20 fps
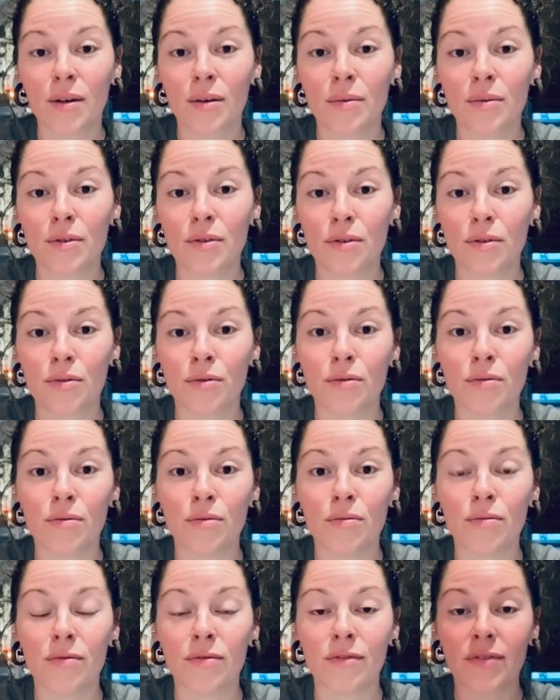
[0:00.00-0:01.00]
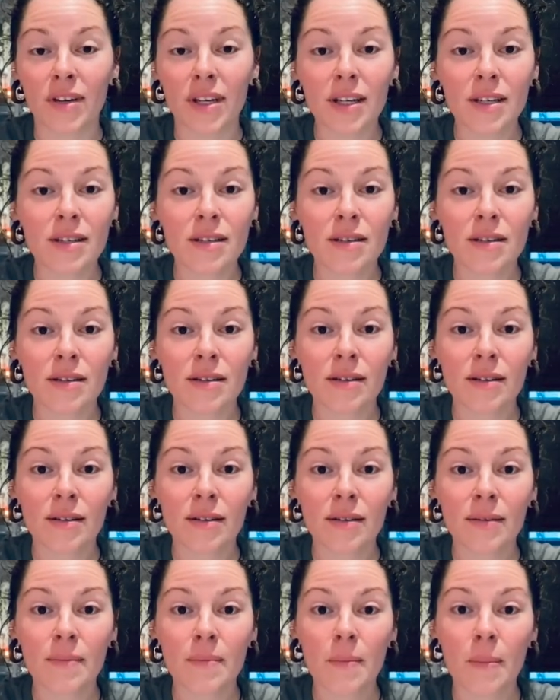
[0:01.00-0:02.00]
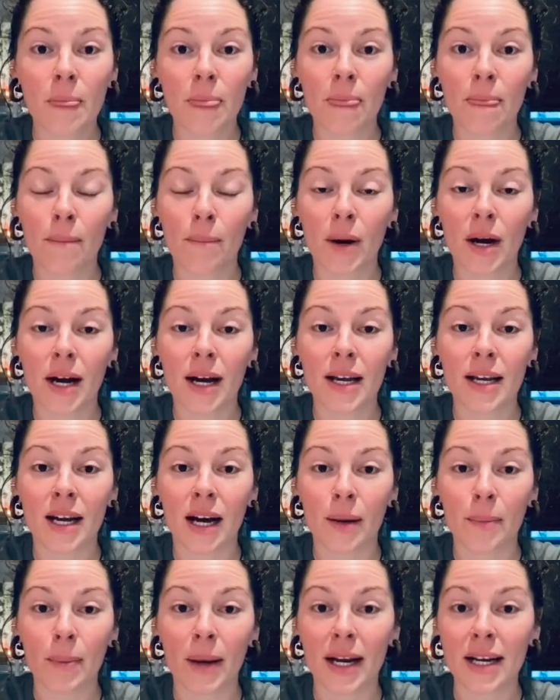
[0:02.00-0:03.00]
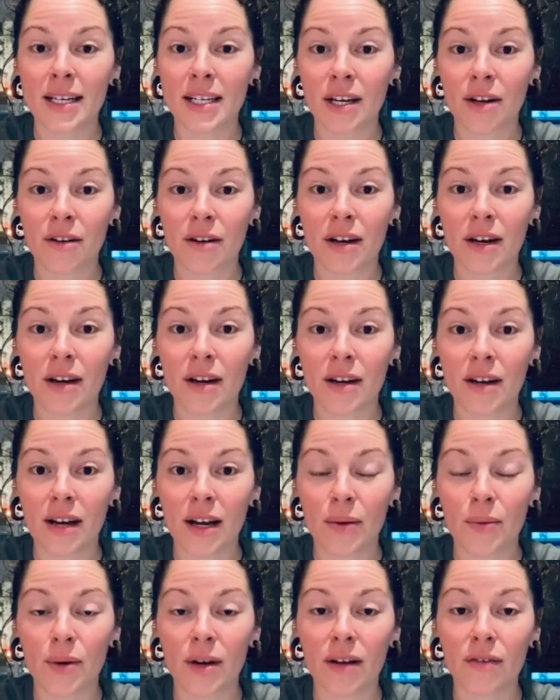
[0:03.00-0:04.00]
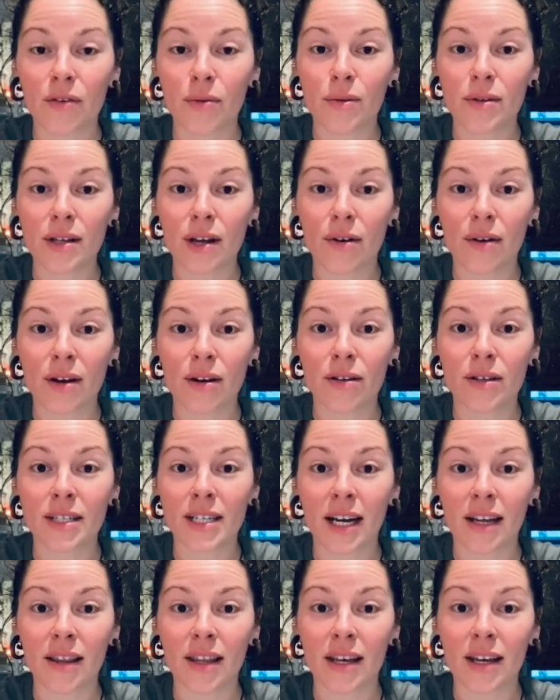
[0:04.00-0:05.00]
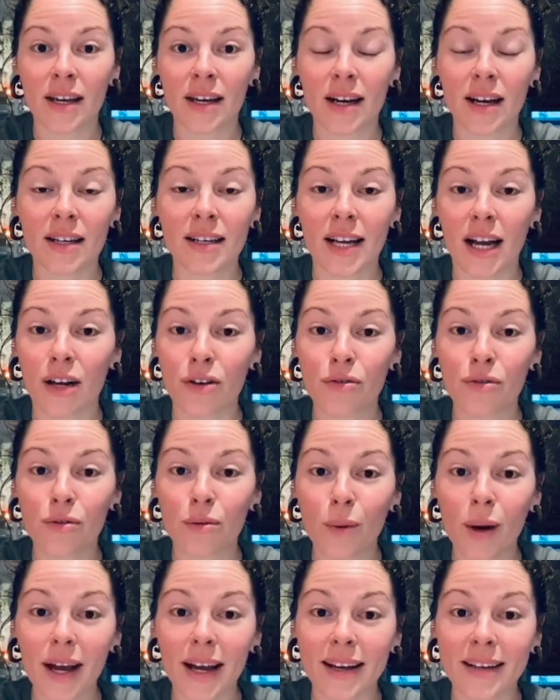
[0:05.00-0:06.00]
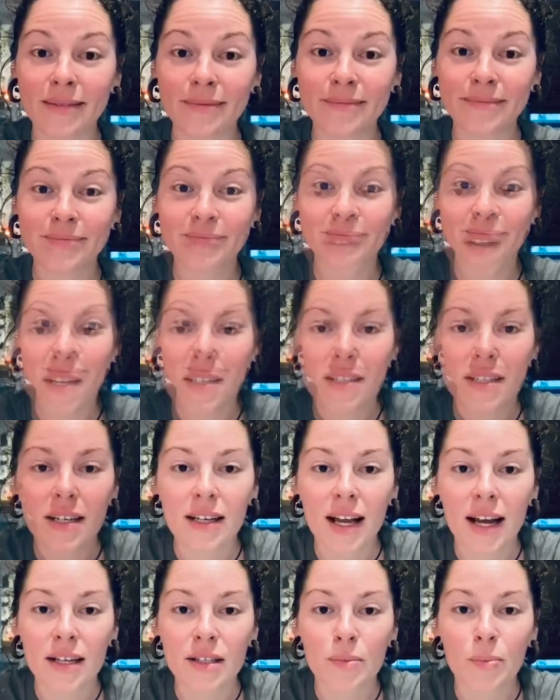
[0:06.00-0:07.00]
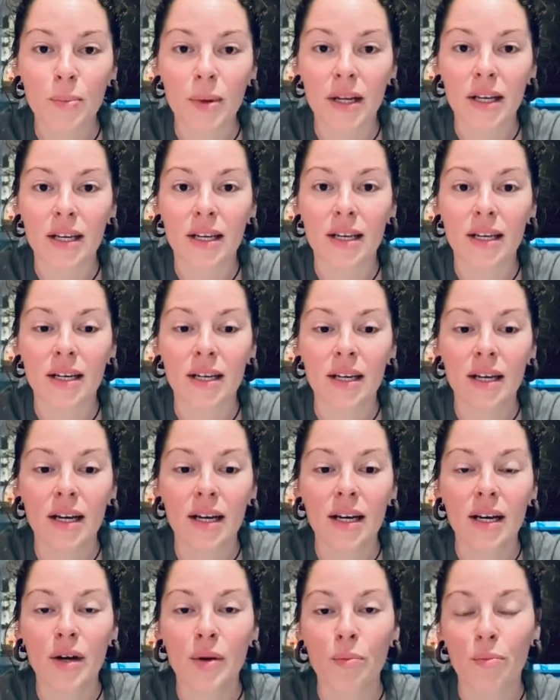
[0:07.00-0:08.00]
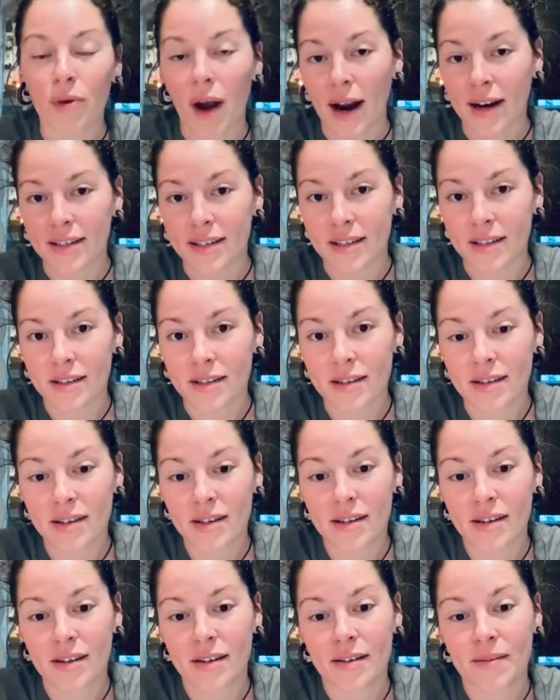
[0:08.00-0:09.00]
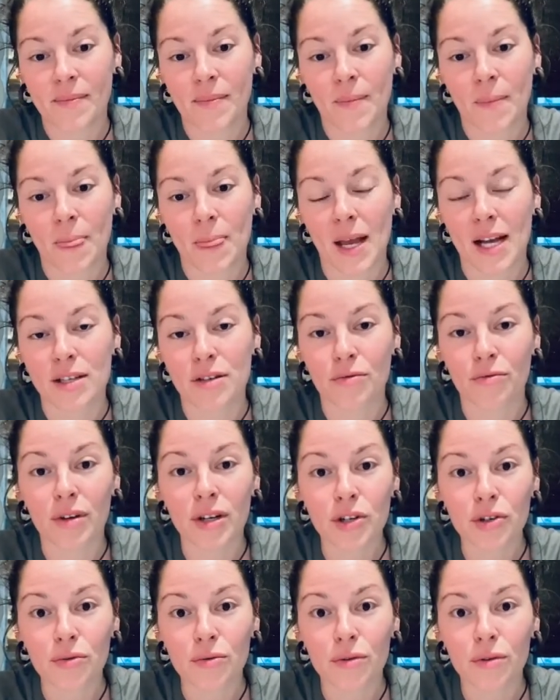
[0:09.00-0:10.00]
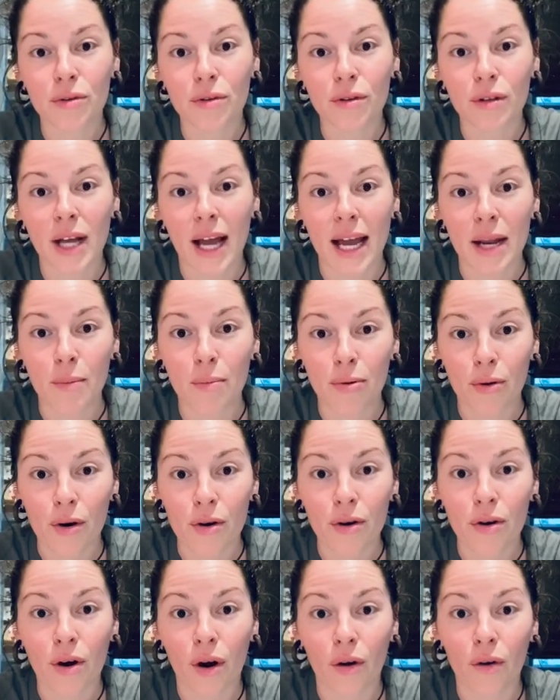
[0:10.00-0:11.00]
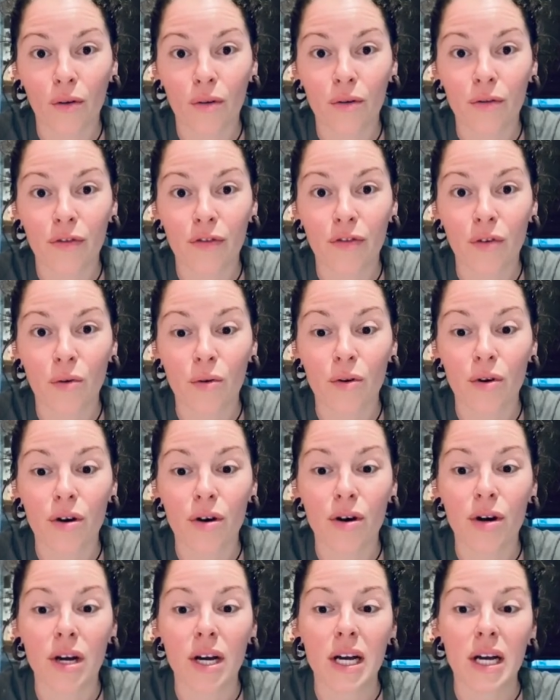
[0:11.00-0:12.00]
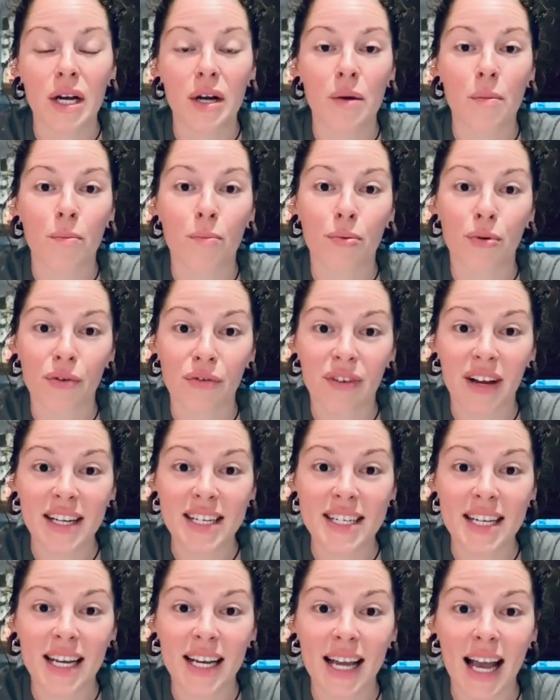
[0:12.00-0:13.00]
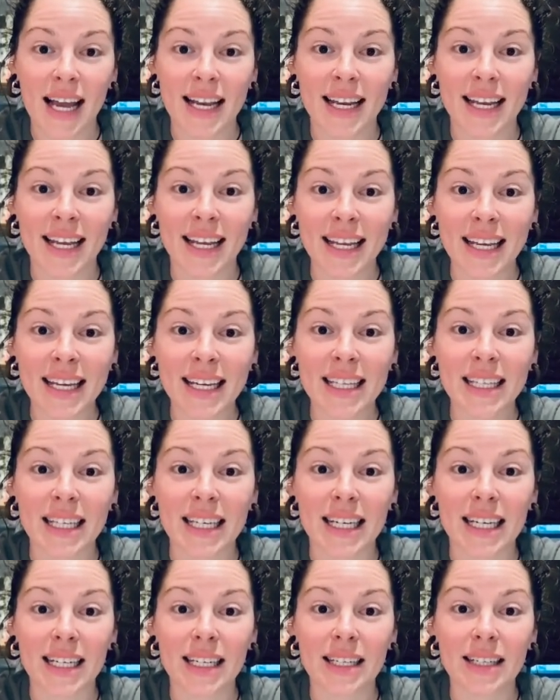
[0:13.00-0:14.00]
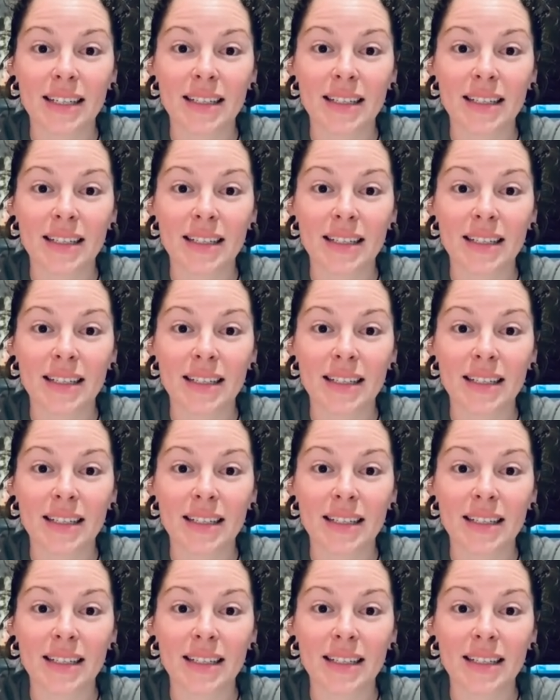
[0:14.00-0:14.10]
to fix my gut bacteria and whatever was going on down there a natural way. Fasting has been practiced as a ritual and protocol for preventing and healing